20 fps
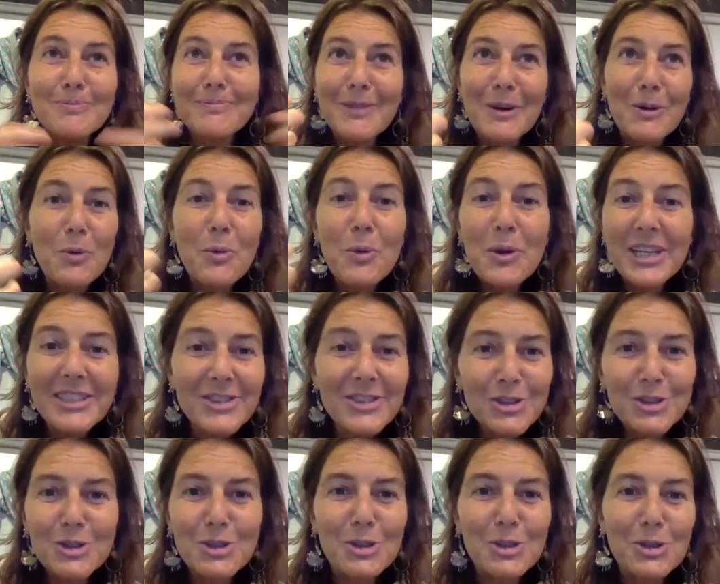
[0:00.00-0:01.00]
a
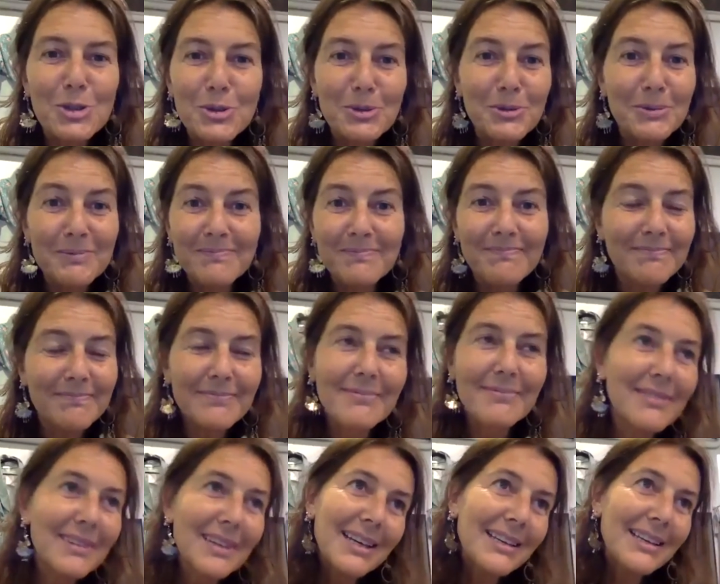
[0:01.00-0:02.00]
wish to
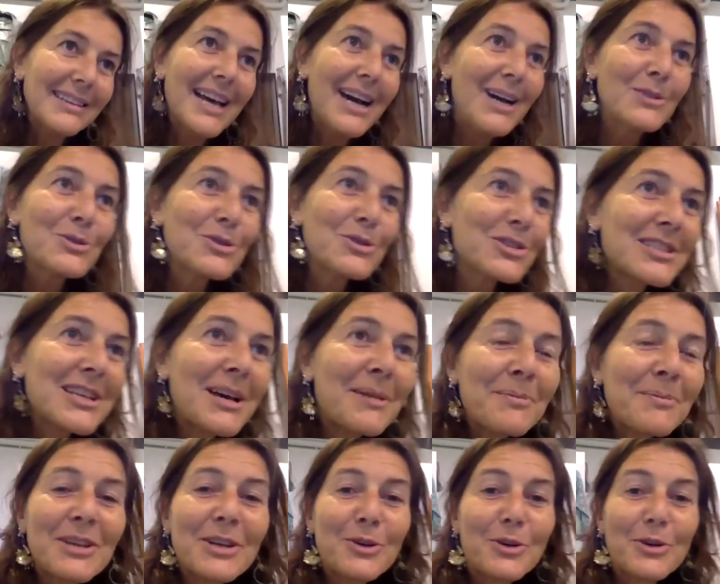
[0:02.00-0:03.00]
launch
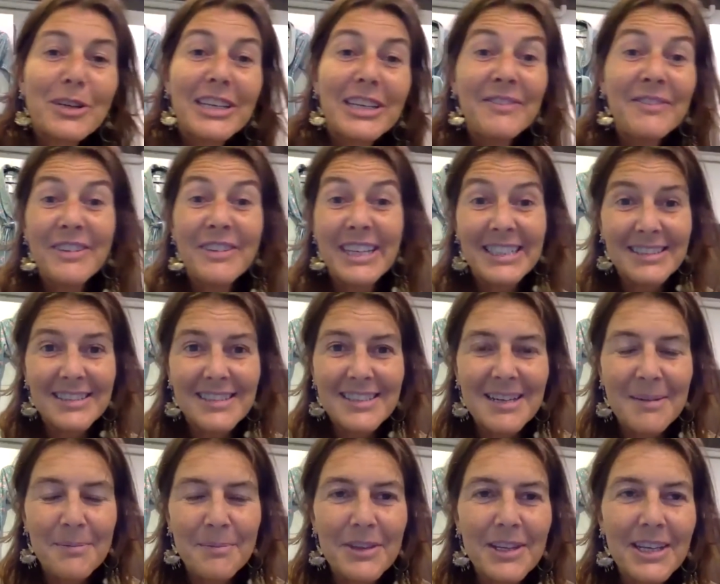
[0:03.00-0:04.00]
something or invent
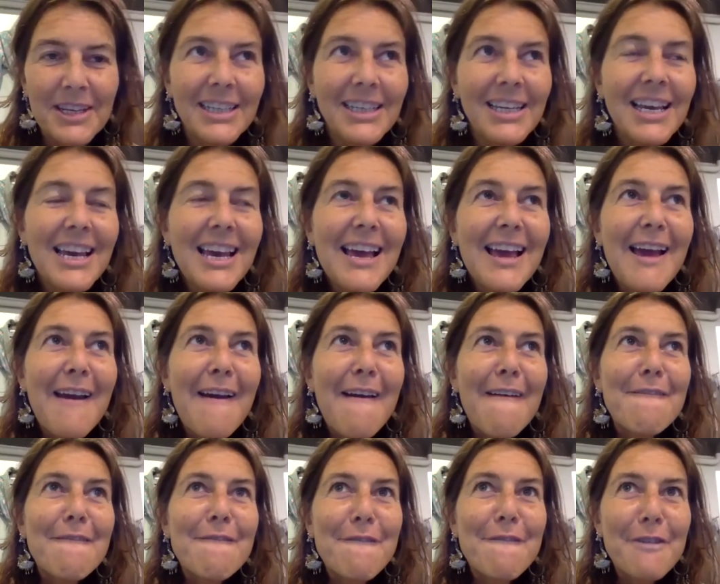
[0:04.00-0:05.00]
something,
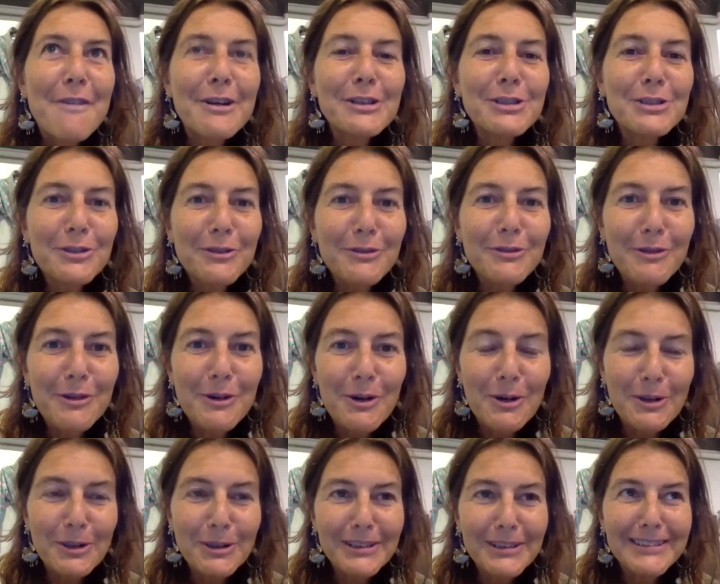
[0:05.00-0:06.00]
first of
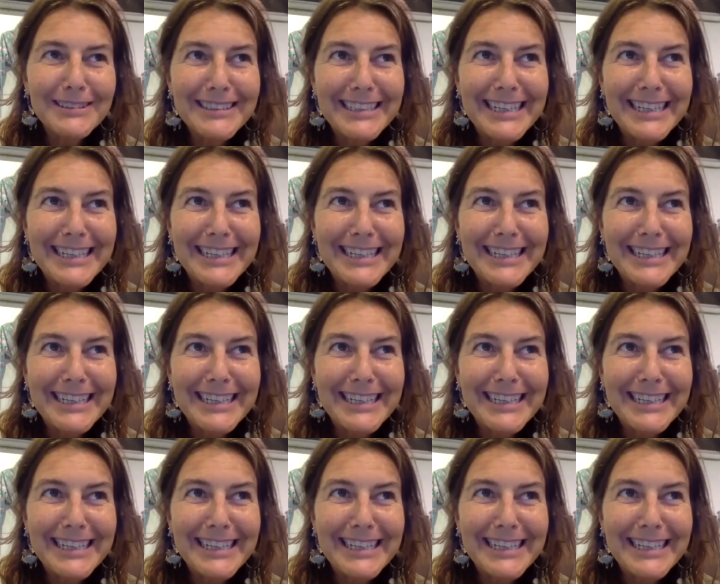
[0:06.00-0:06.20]
all,